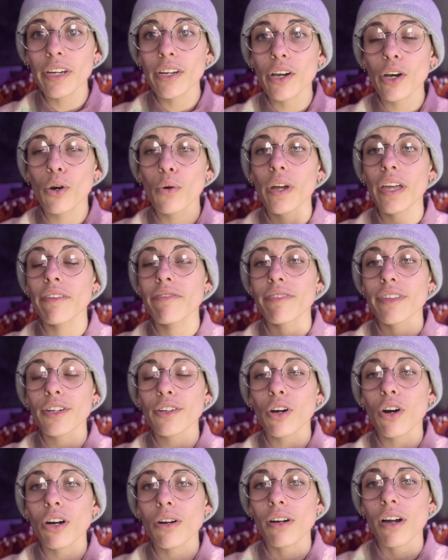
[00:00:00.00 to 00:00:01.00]
know if there
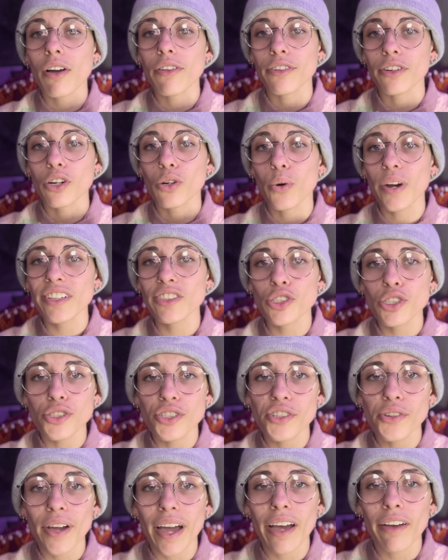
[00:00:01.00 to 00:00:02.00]
are other questions
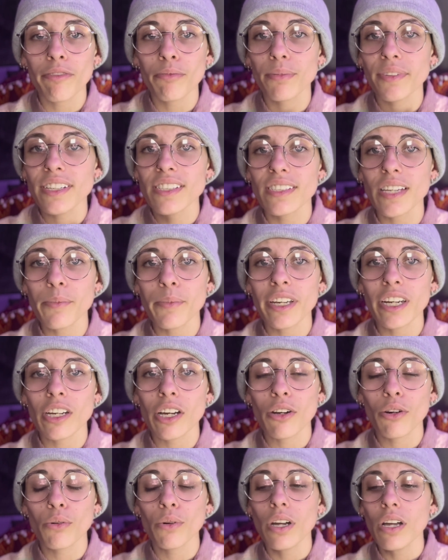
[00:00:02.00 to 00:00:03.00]
you have. Please let me
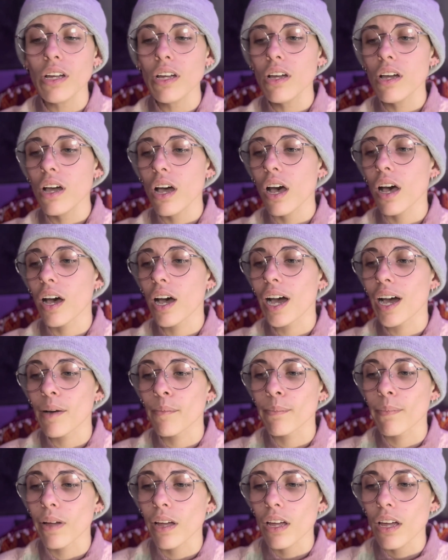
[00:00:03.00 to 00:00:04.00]
know.
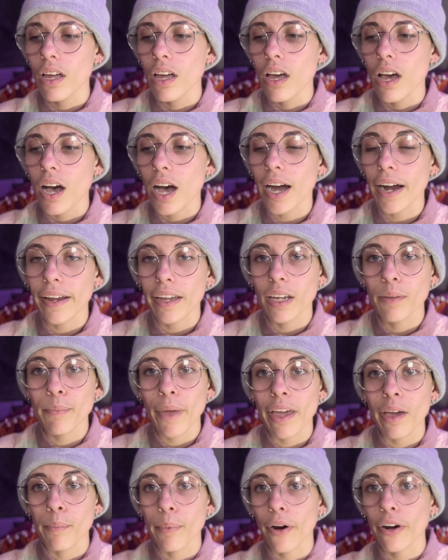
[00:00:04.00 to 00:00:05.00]
I can
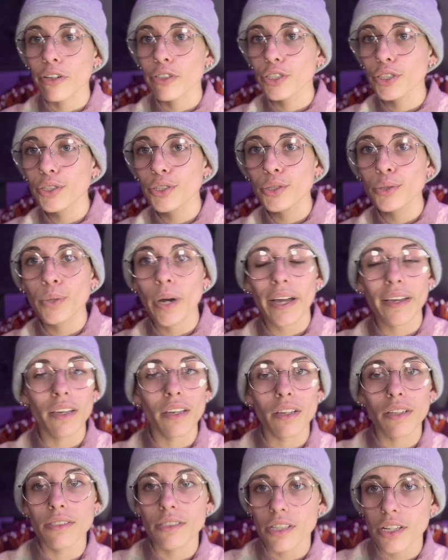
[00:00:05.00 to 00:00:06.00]
make a part 2. I can
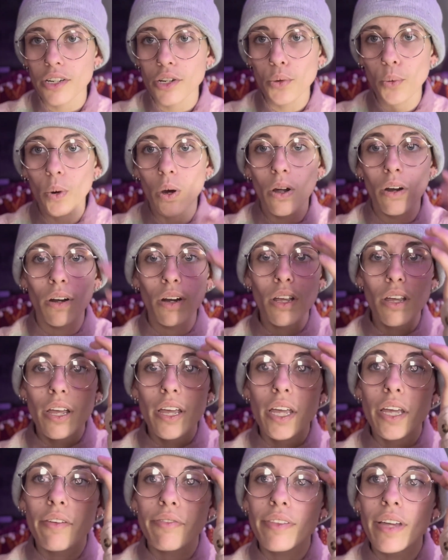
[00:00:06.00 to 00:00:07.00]
continue on
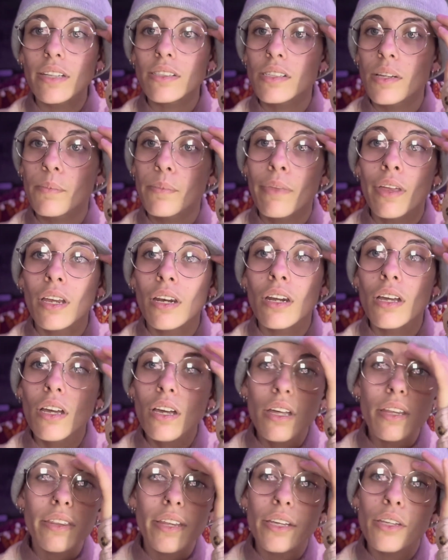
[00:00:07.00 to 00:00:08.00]
if that's something
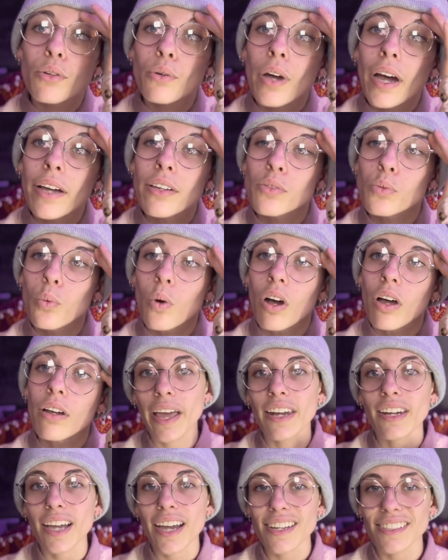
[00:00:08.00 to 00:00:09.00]
that you guys want.
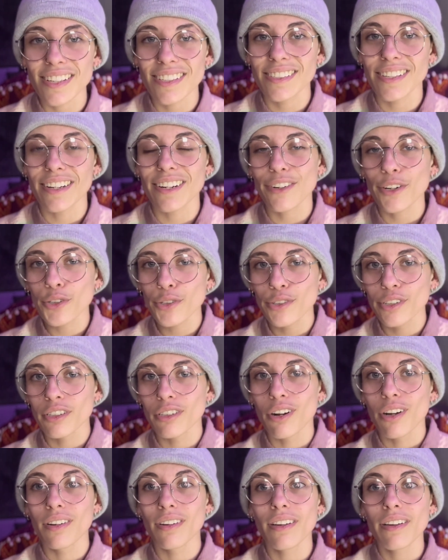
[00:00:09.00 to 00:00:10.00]
And as I said earlier
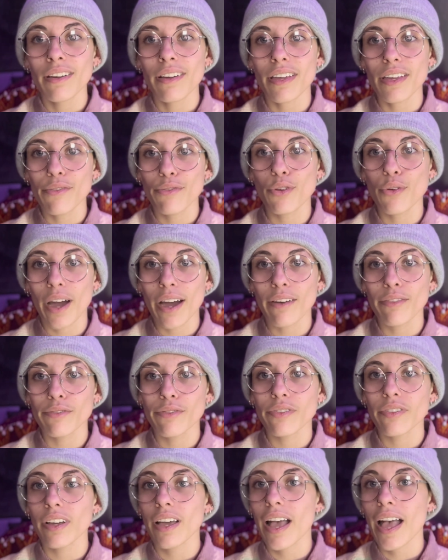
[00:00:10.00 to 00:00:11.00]
on, if you have
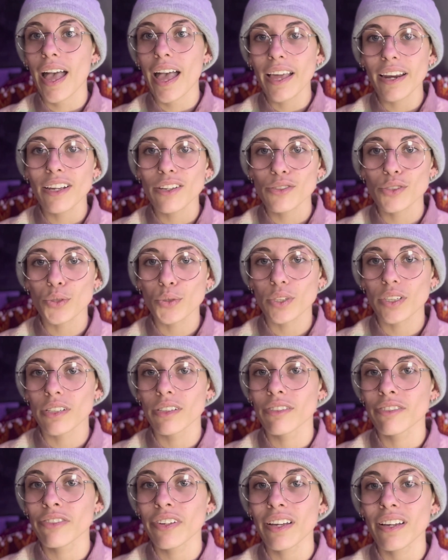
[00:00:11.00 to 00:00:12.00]
any sort
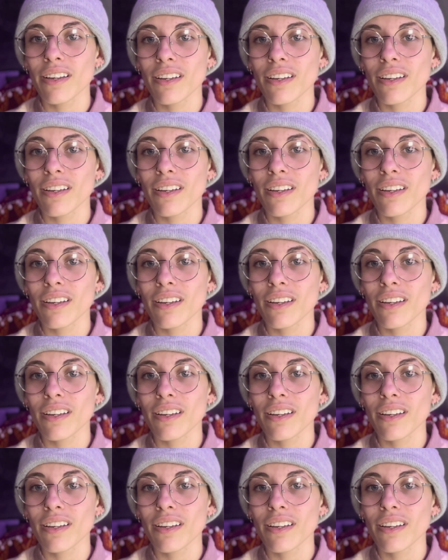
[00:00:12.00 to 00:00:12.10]
of